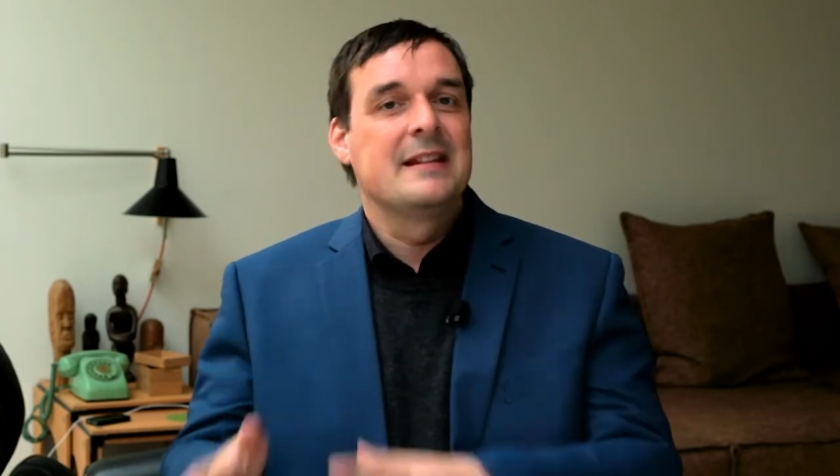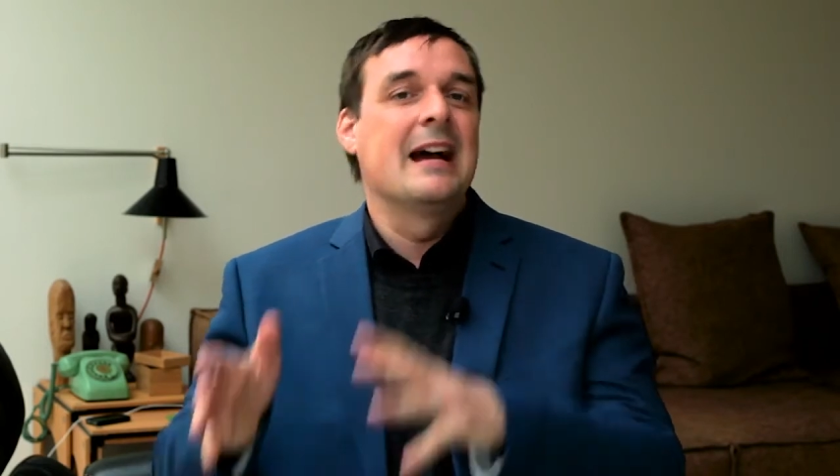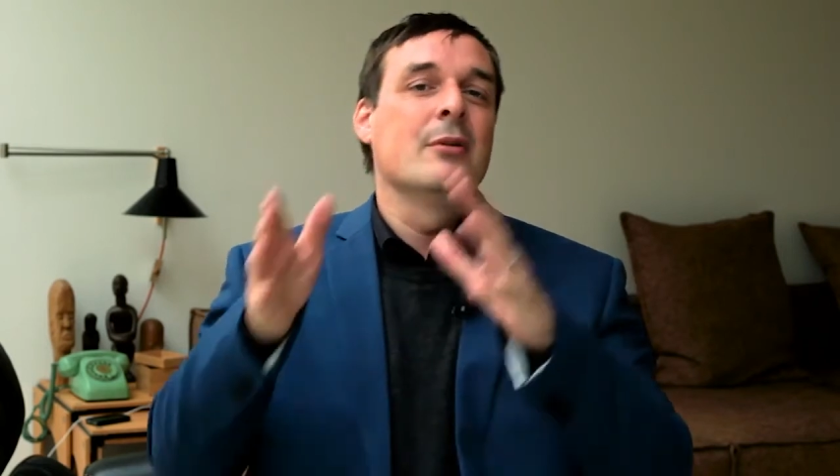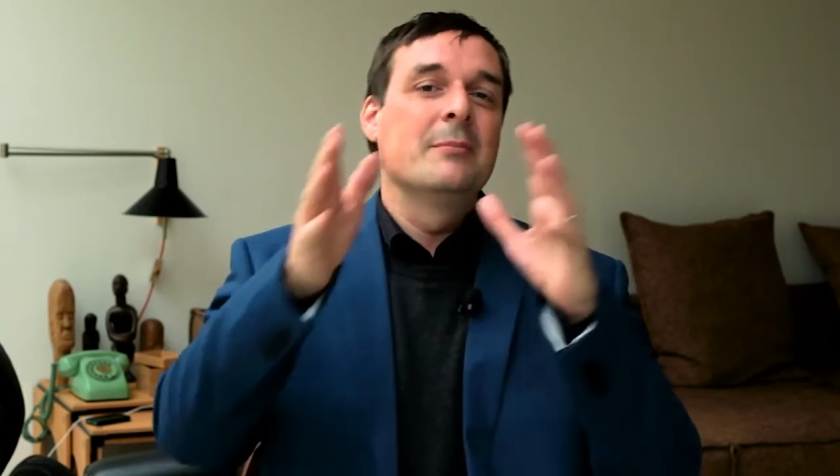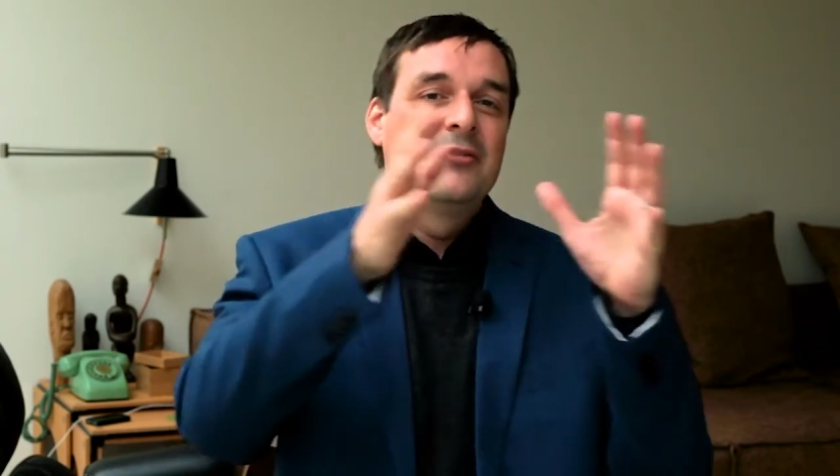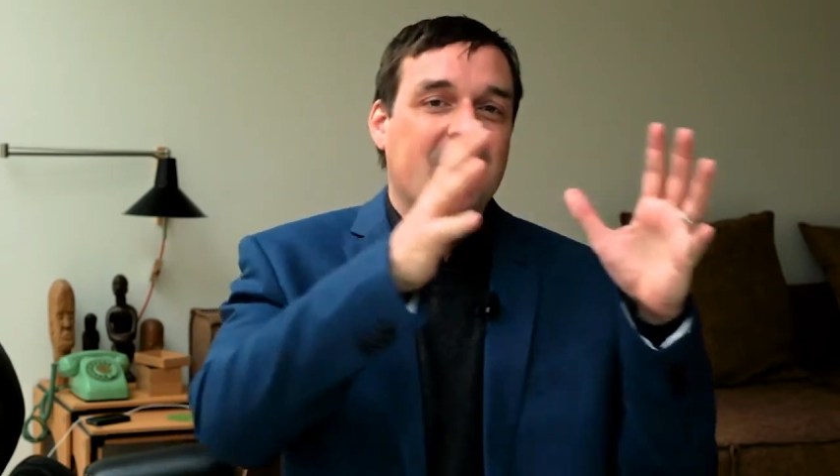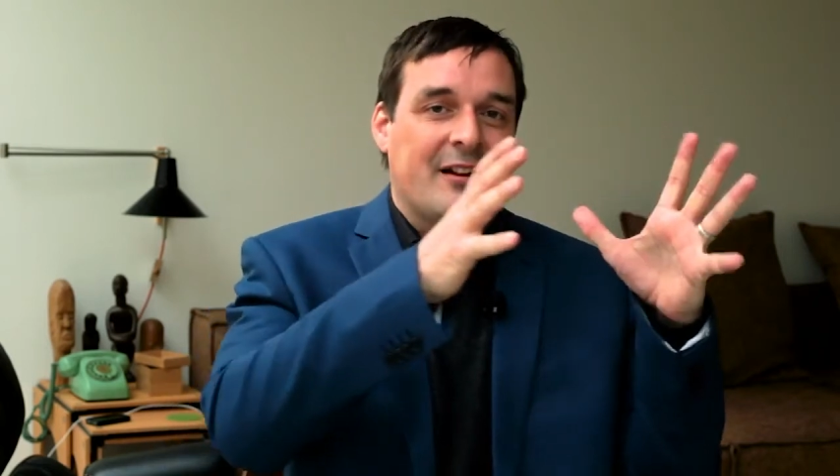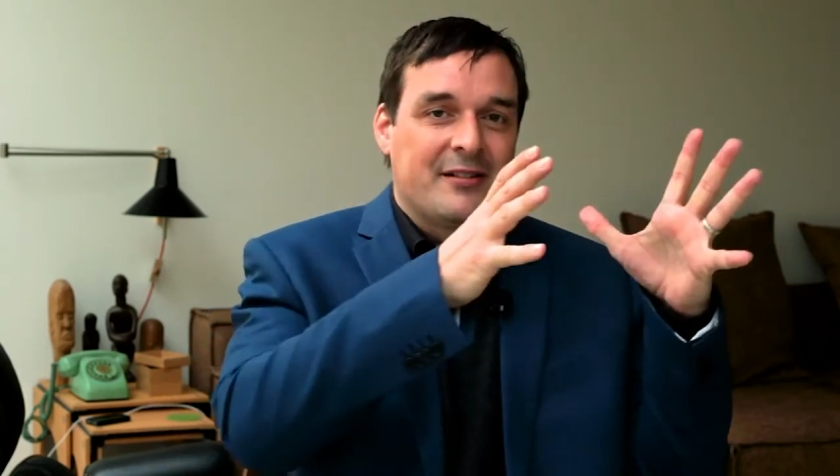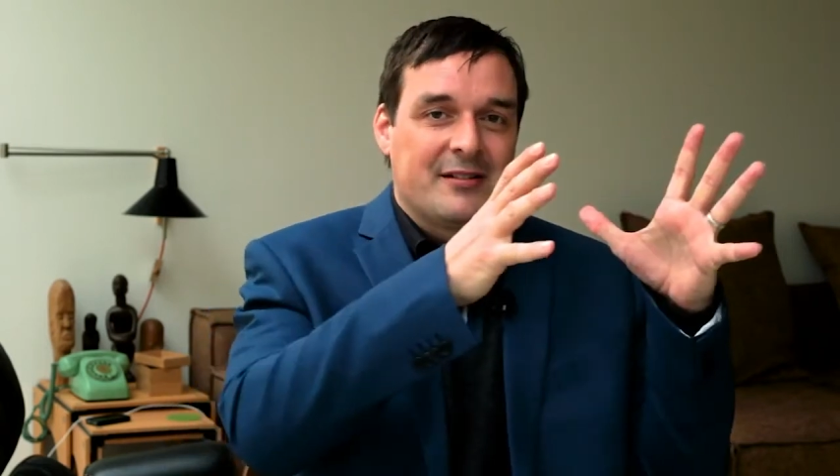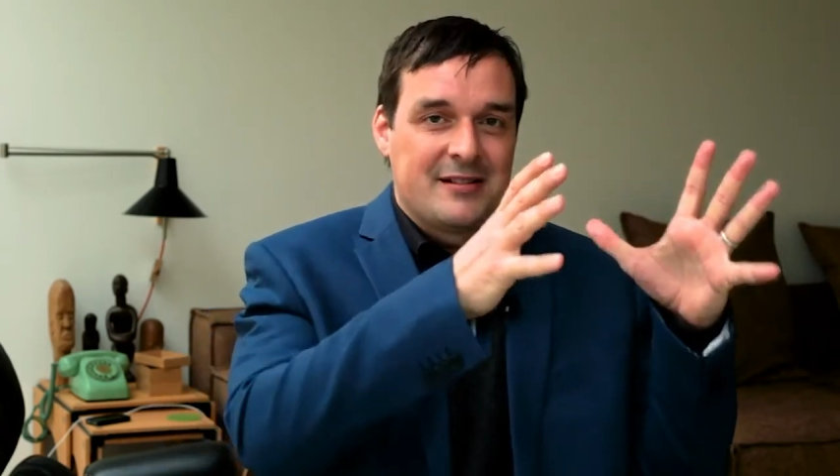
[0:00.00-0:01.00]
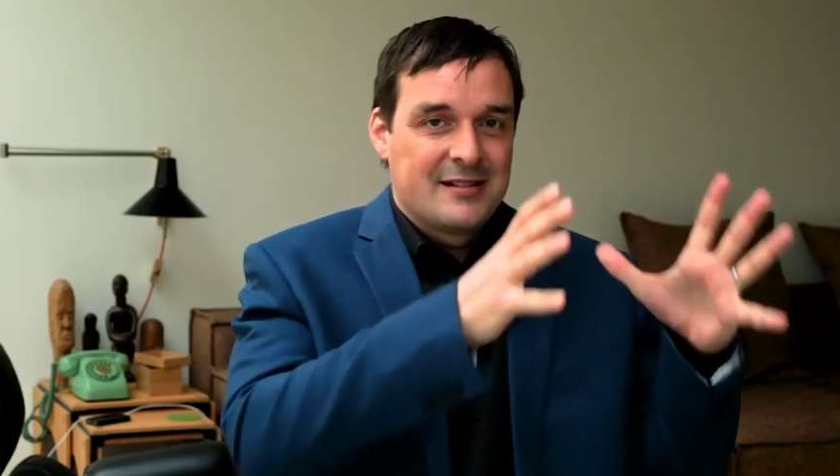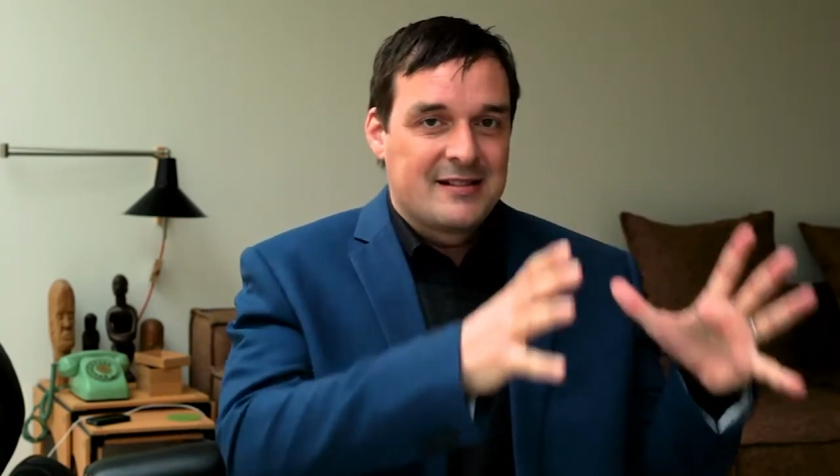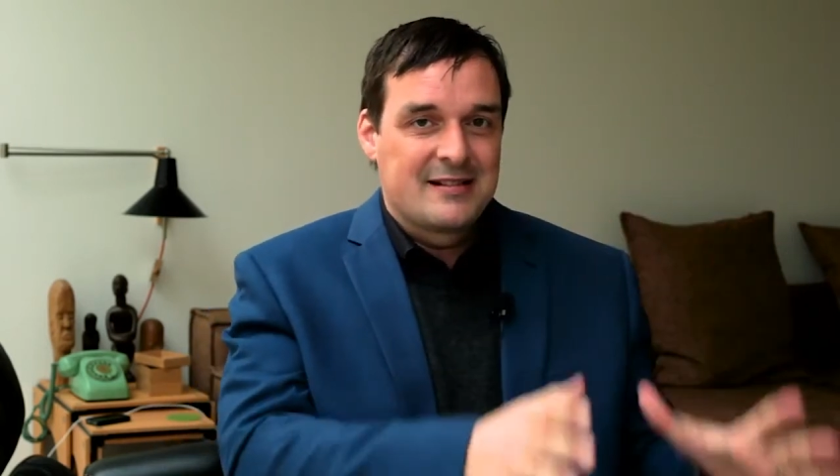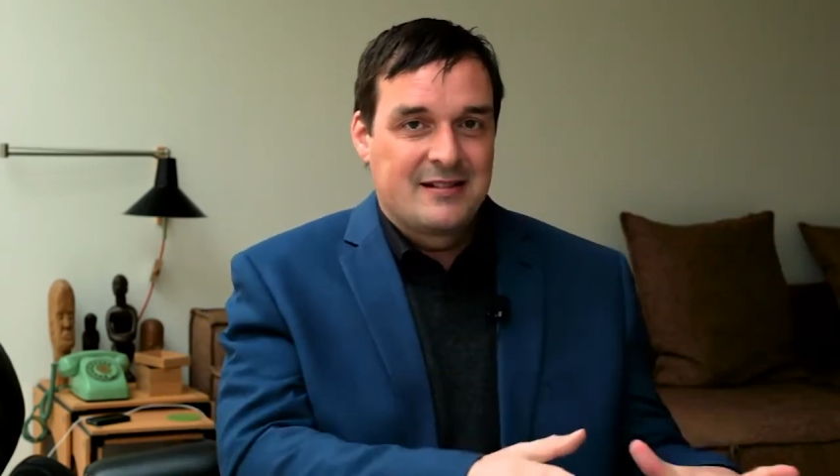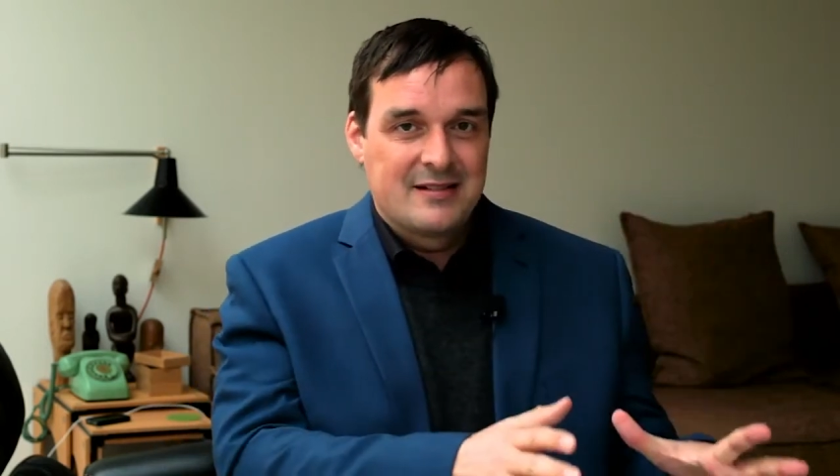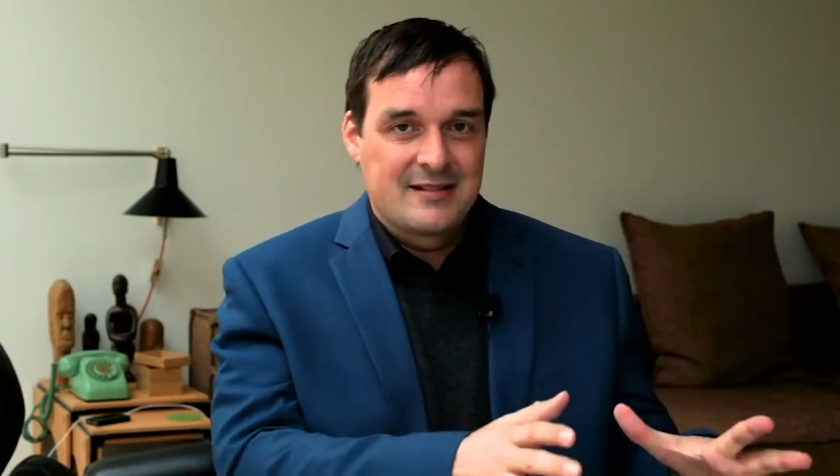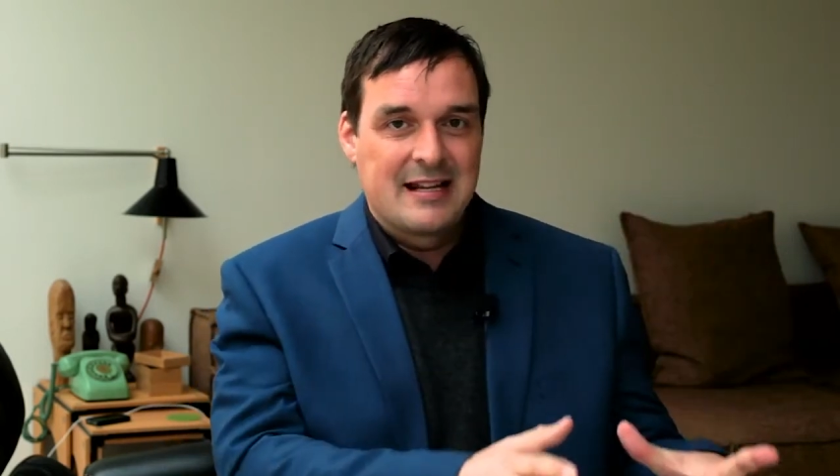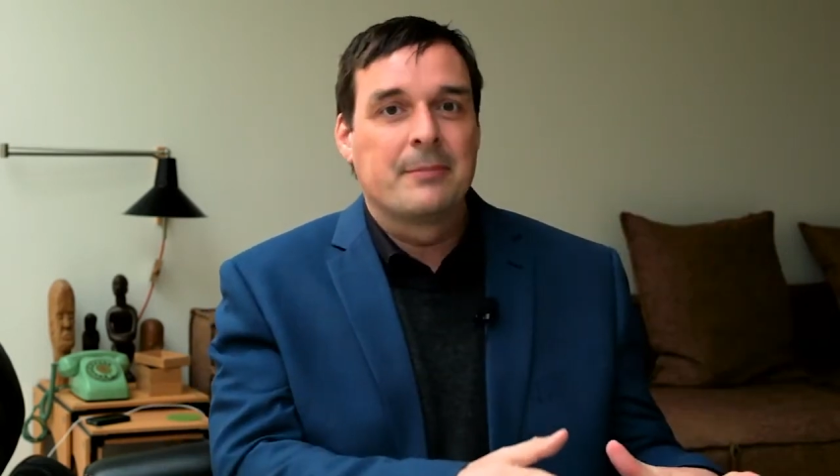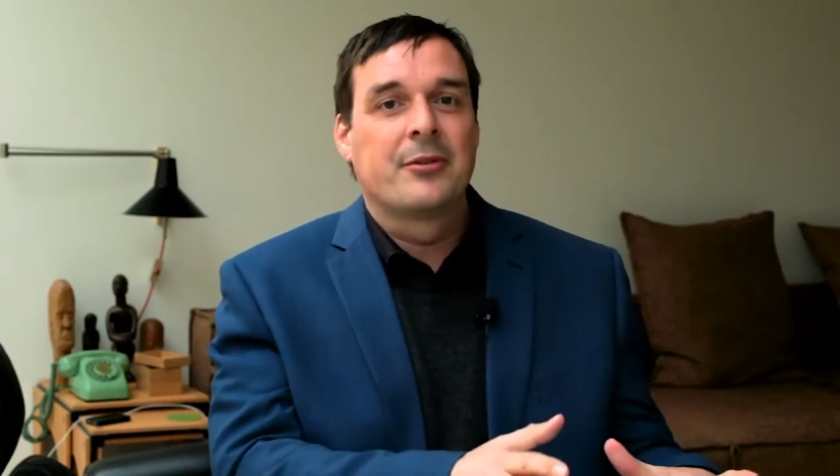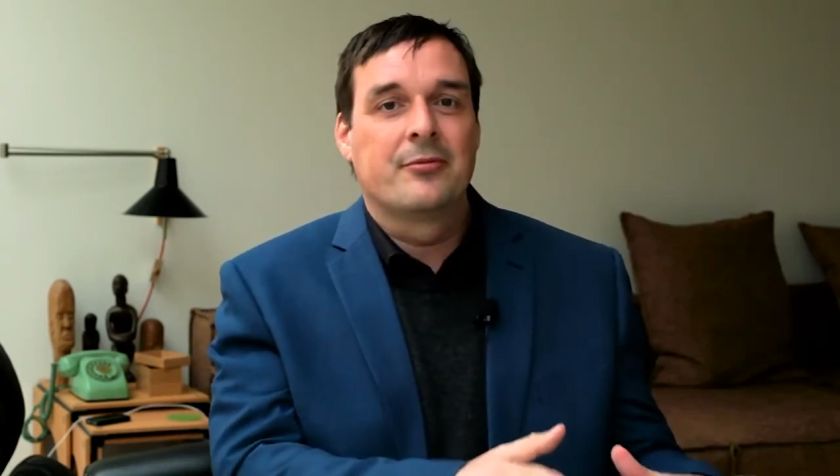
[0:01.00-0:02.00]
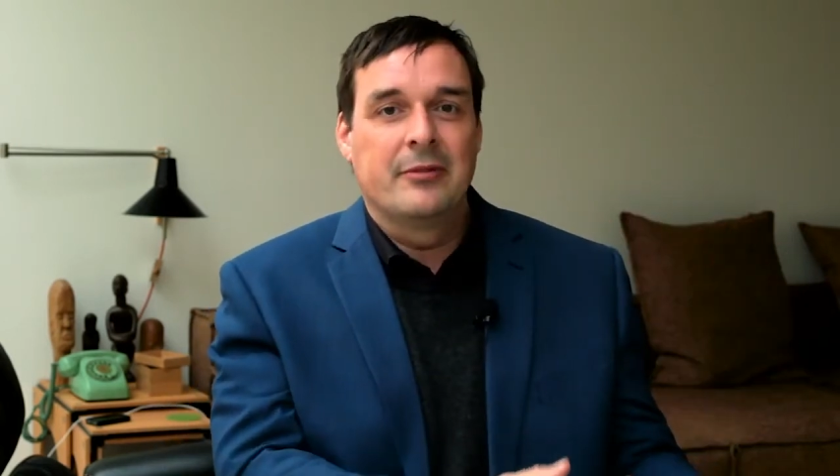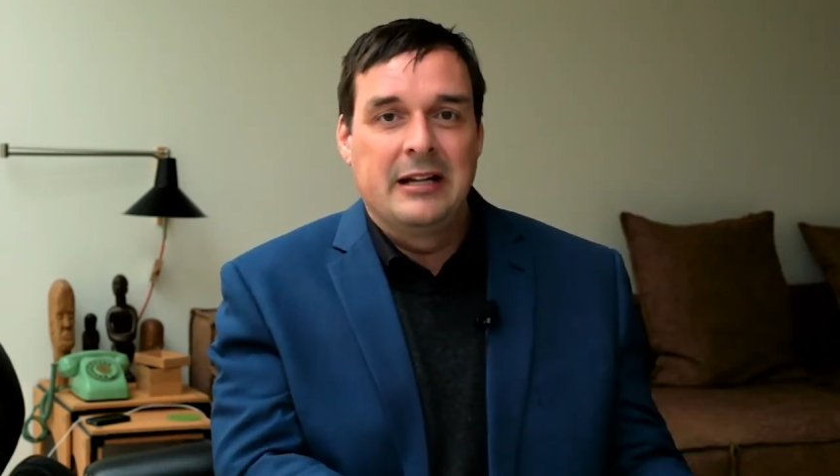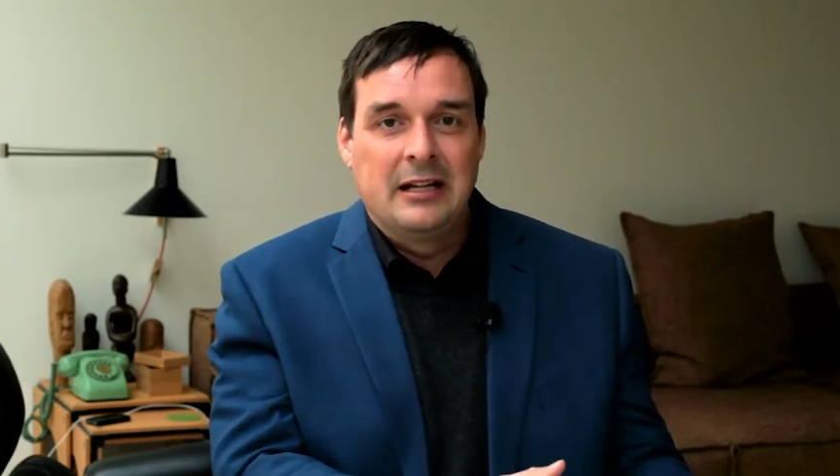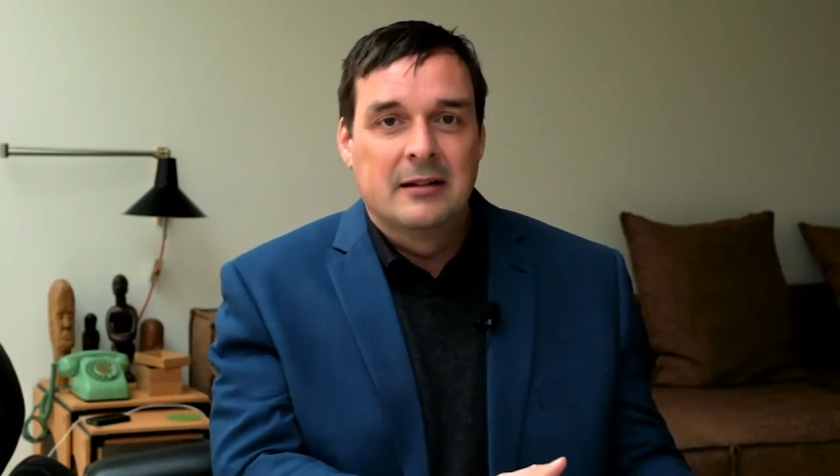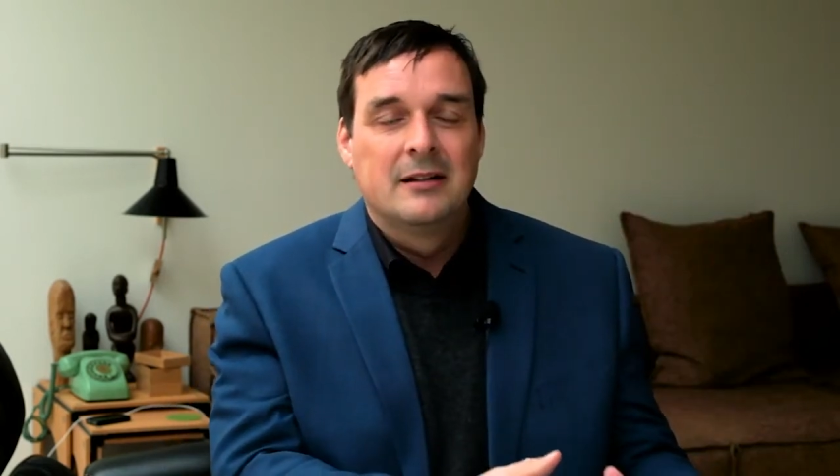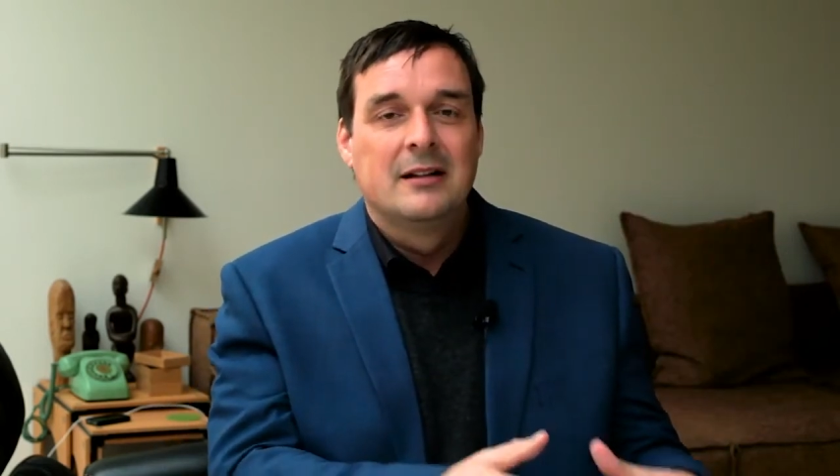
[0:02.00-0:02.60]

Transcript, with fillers: Now we move on to, to step three,